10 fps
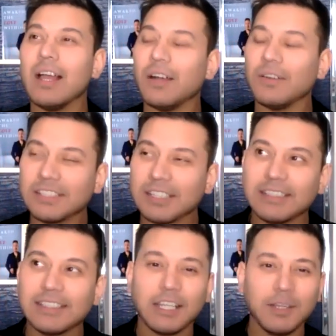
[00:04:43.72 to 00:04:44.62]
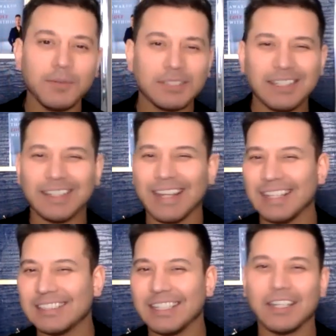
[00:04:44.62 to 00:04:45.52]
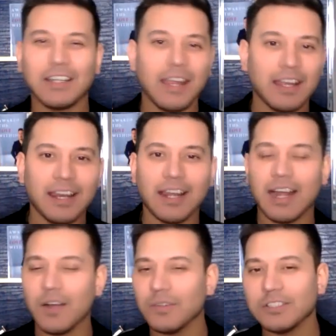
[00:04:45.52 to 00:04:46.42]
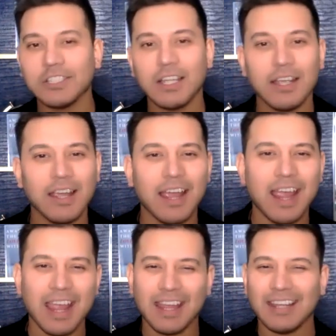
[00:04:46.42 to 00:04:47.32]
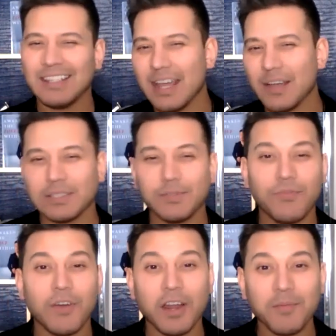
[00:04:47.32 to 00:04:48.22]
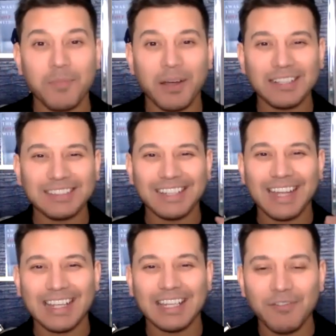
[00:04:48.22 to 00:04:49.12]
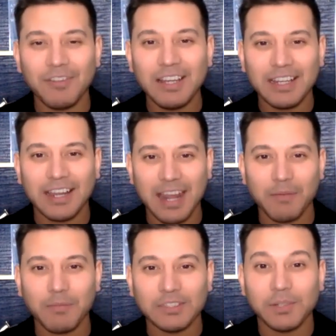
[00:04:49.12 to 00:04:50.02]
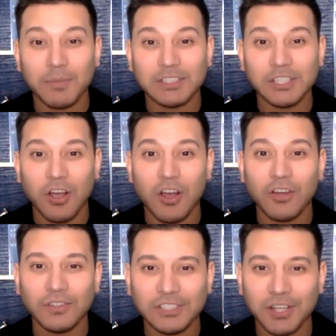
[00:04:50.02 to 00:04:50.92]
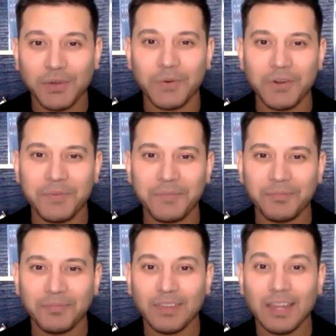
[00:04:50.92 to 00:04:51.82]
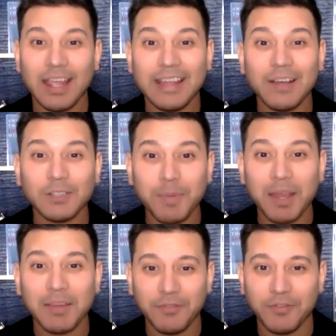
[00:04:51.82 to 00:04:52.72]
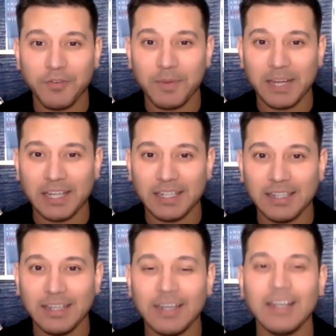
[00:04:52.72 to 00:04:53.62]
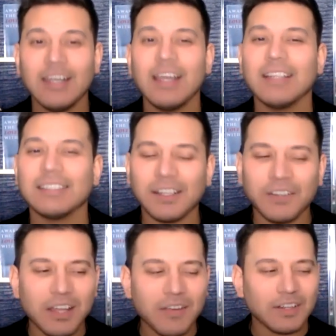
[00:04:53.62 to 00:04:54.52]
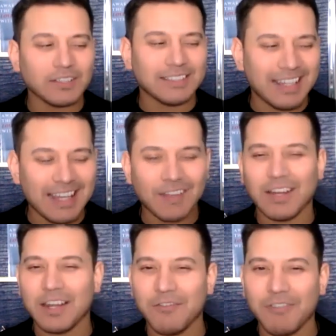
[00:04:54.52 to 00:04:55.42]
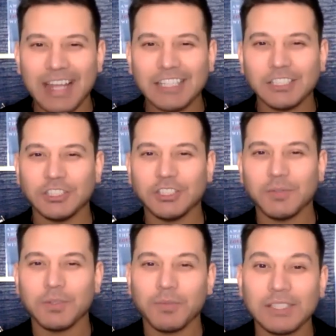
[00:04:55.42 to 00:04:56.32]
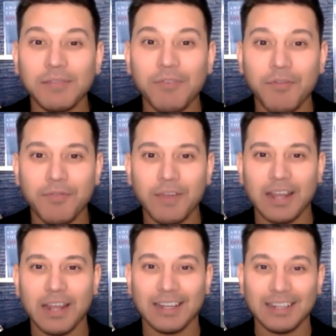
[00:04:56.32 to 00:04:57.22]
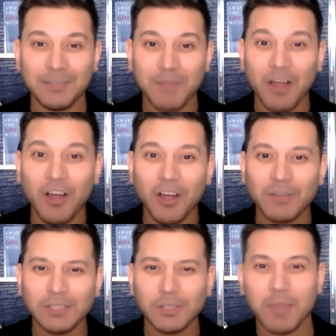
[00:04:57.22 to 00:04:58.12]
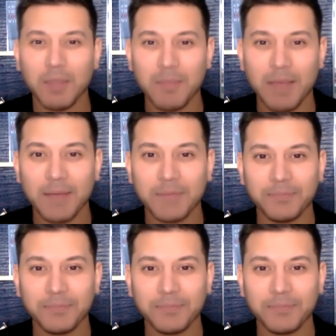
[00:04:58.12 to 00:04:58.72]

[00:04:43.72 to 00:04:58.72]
I was continuously dating in and out. And yeah, it was fun, but I didn't really connect with someone's heart or soul. And that was painful for me. So there was in them kind of relationships. It wasn't fulfilling. My heart wasn't being met.